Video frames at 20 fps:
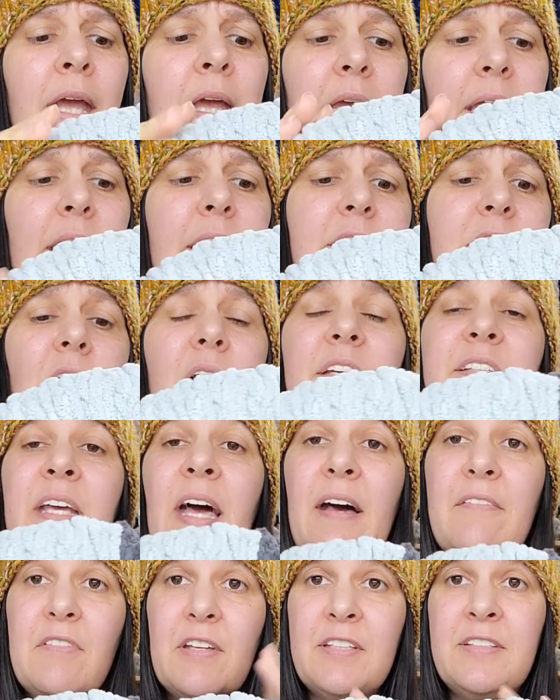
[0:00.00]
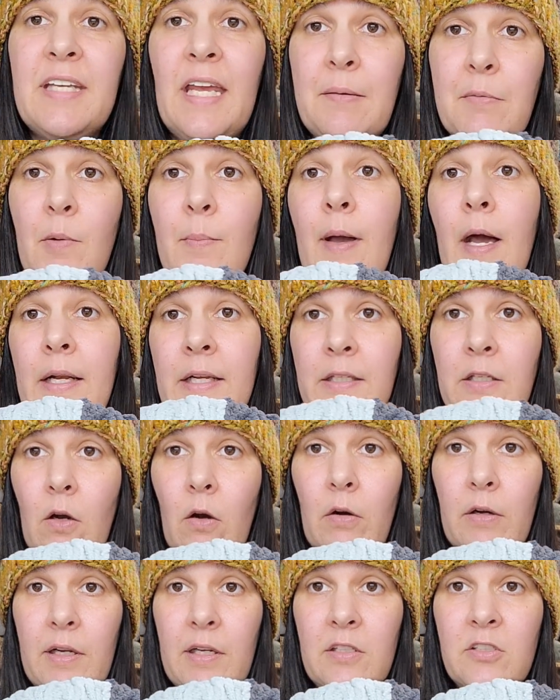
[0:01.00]
It does have the same amount of
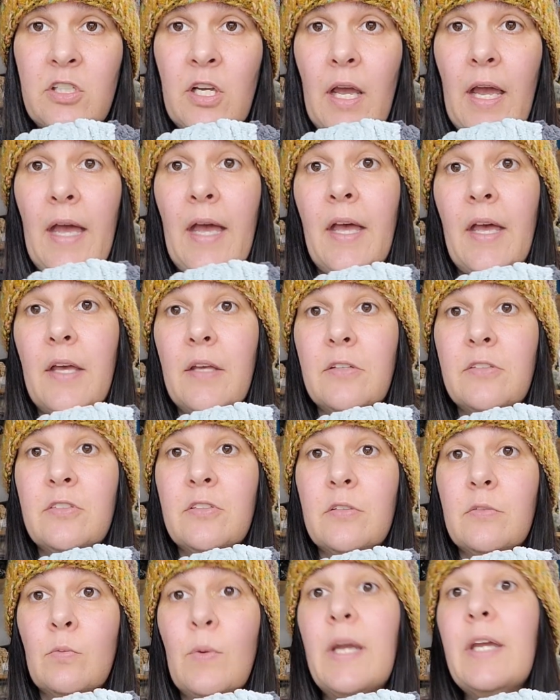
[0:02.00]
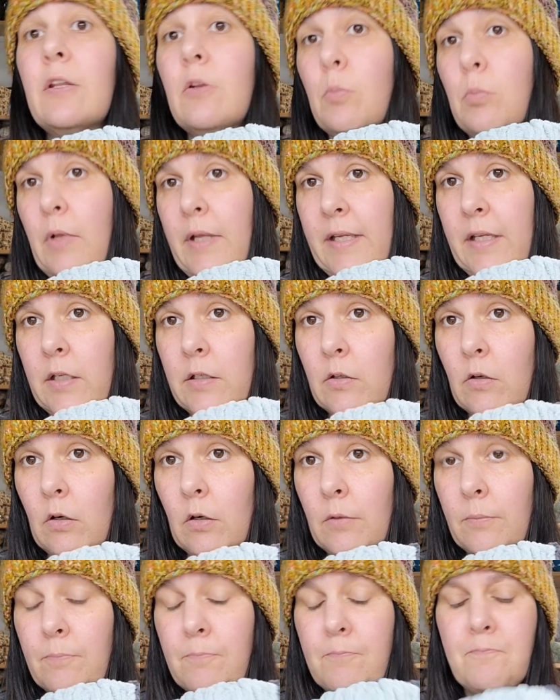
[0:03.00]
yardage as regular blanket
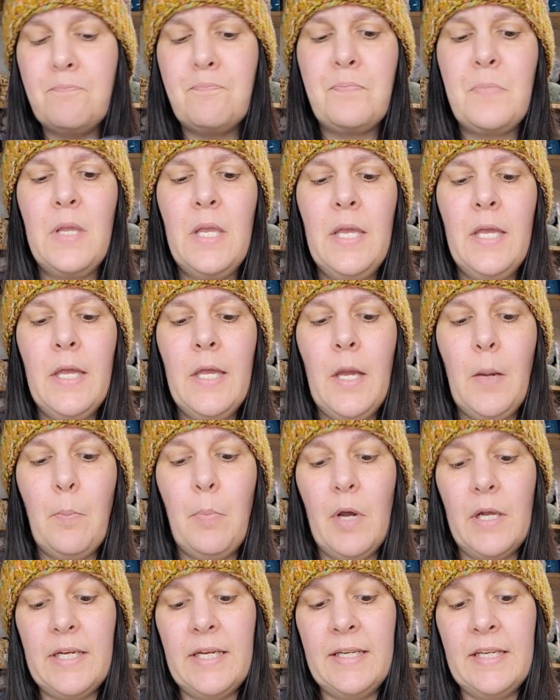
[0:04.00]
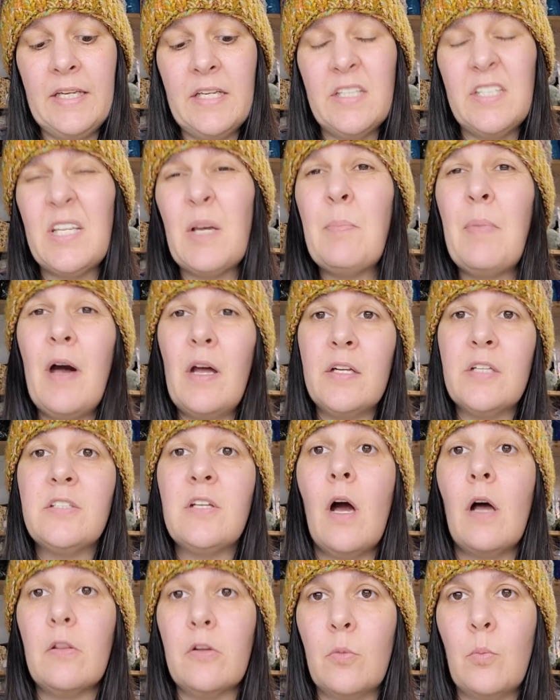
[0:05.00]
yarn, but it is about a
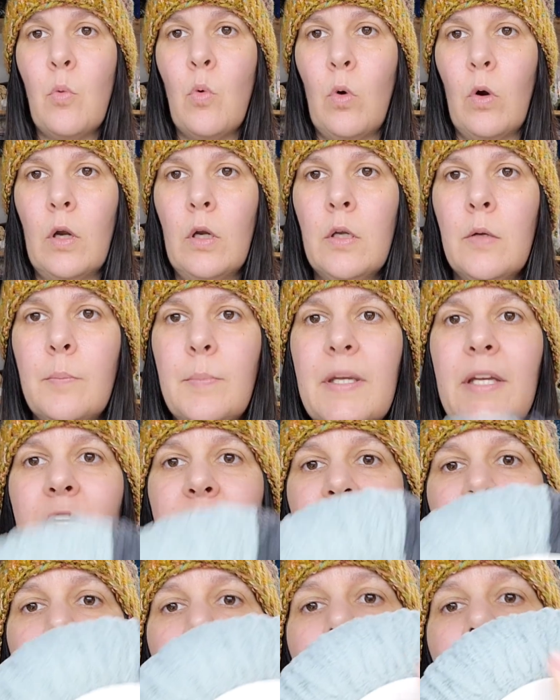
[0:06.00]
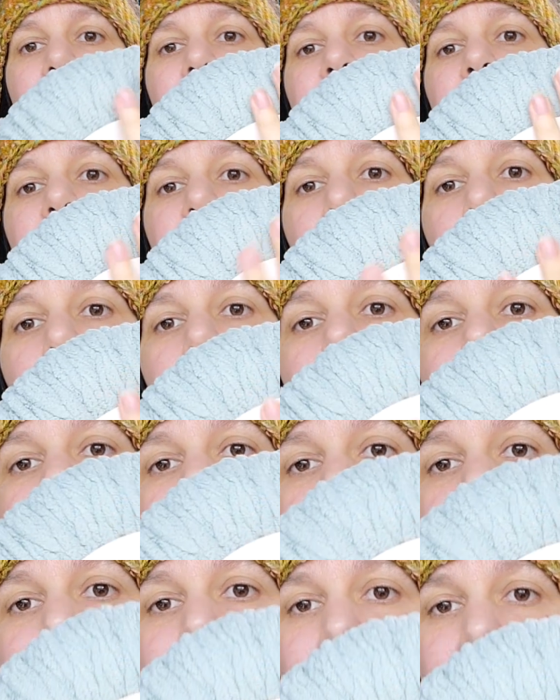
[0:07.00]
dollar more because you're paying for
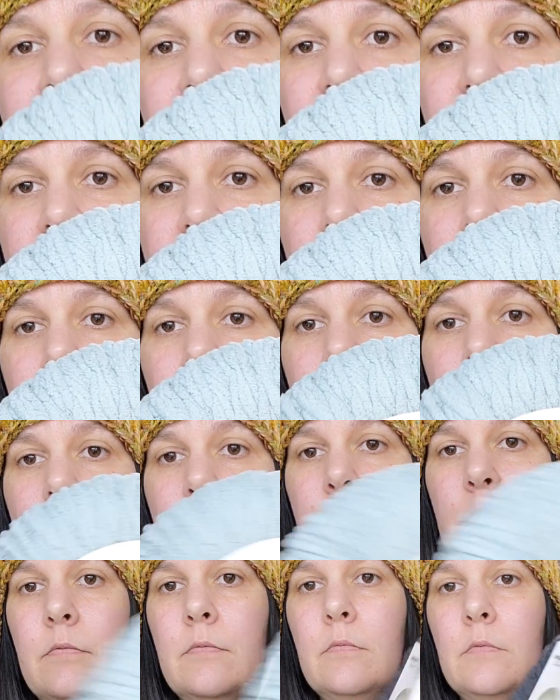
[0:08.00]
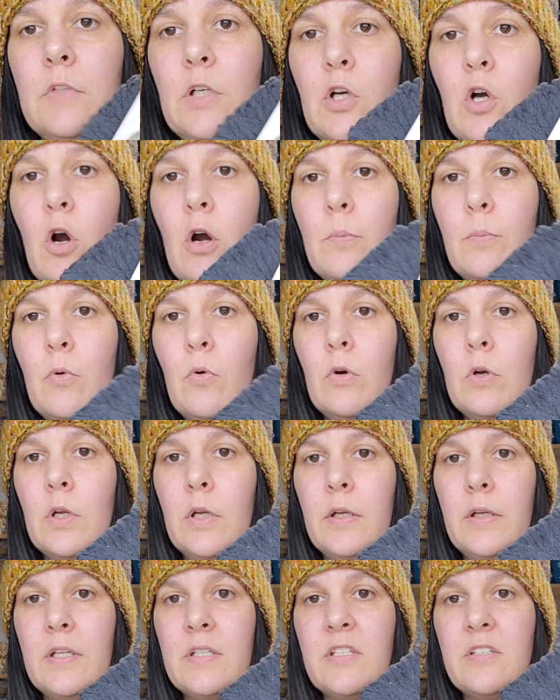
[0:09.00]
the packaging, the cardboard
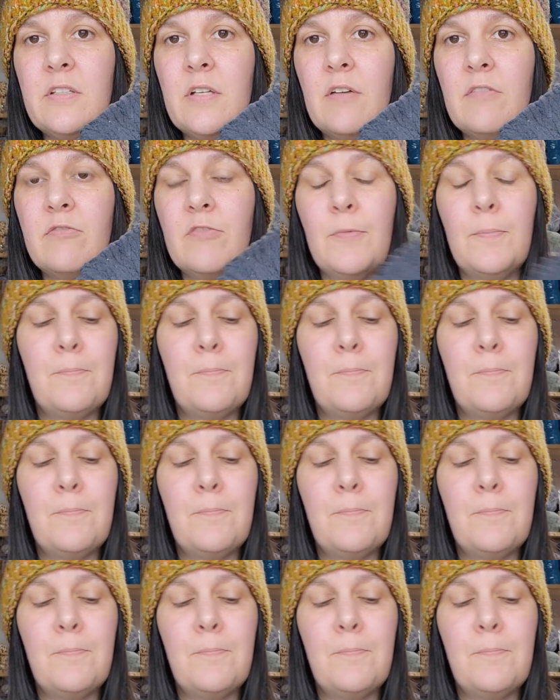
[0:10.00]
and stuff.